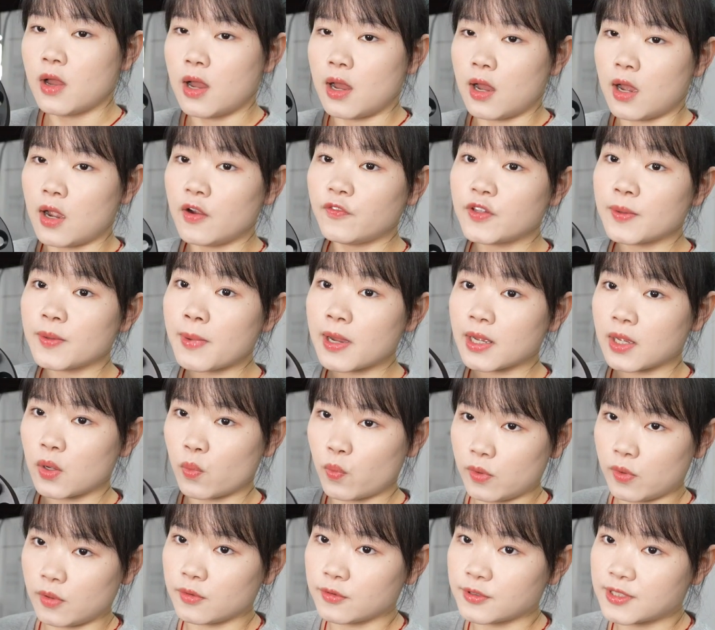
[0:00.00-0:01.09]

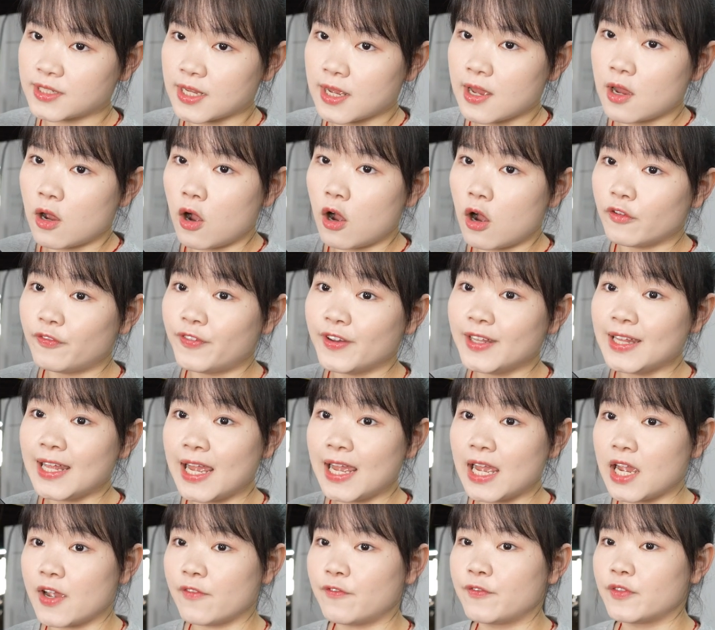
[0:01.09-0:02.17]
Aftermarket wheels often
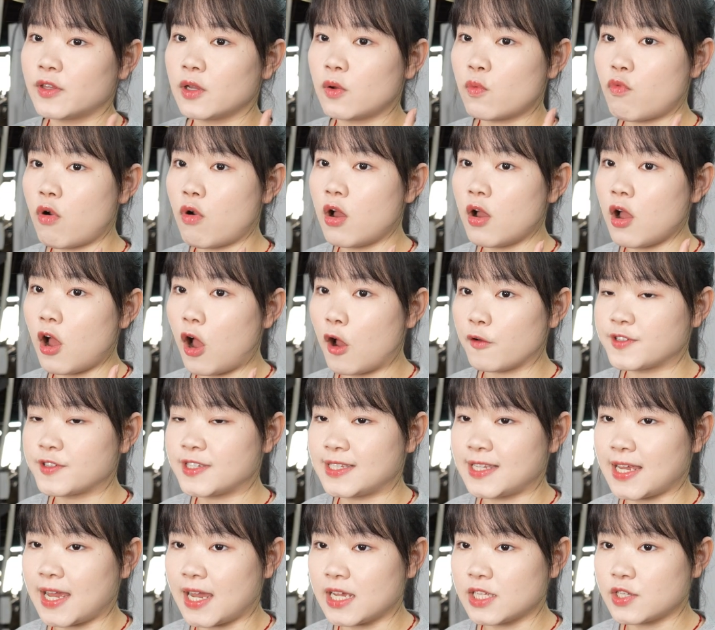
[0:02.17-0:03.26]
have the wrong
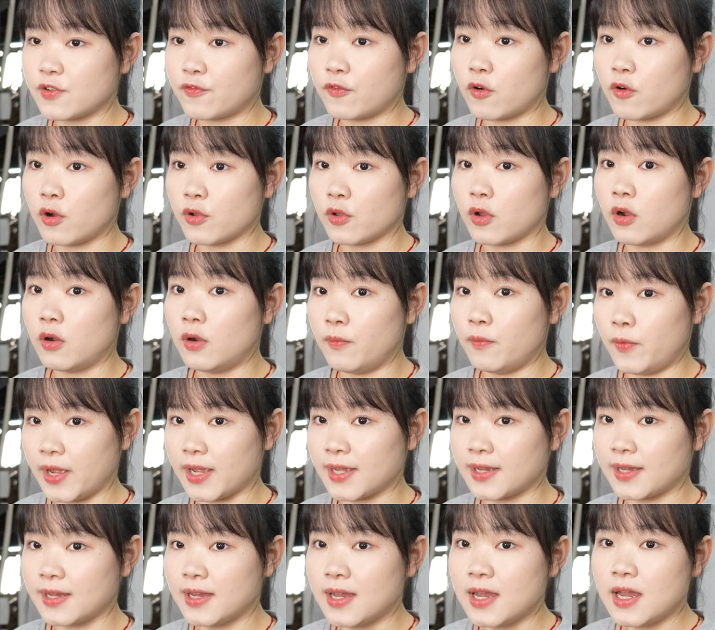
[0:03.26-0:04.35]
offset for your
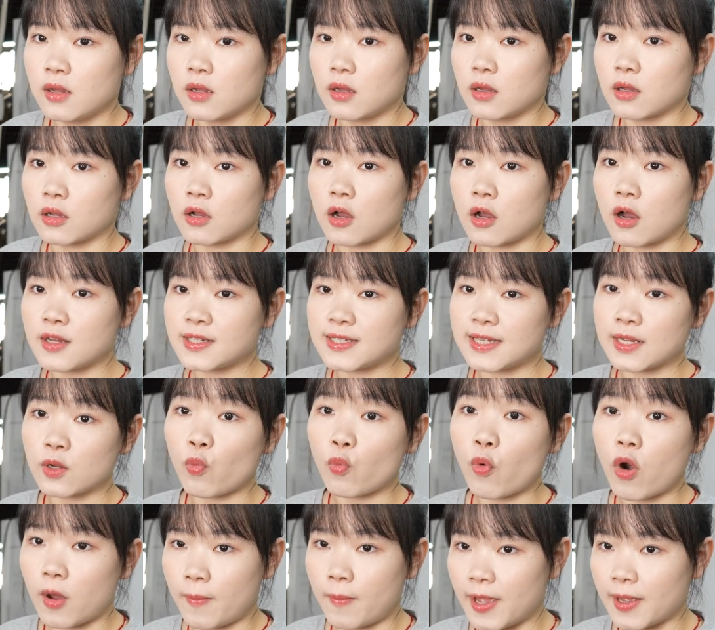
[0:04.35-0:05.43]
rig,
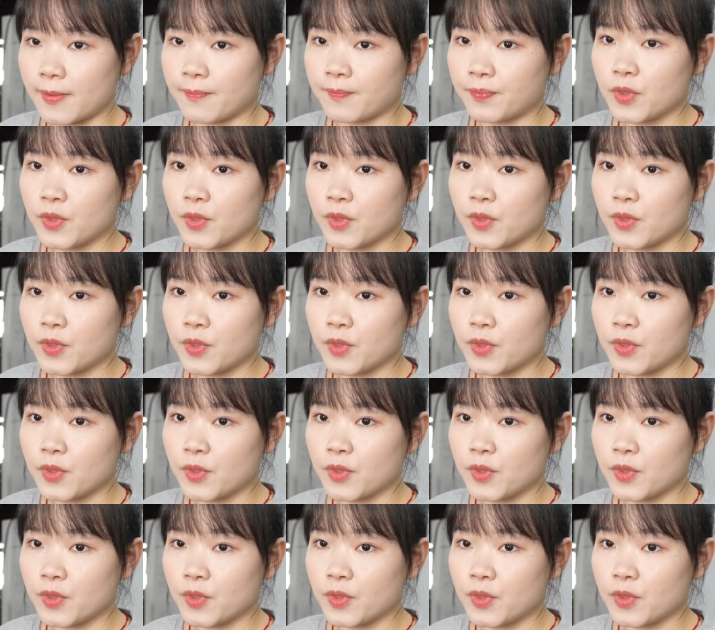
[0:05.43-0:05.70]
causing rubbing,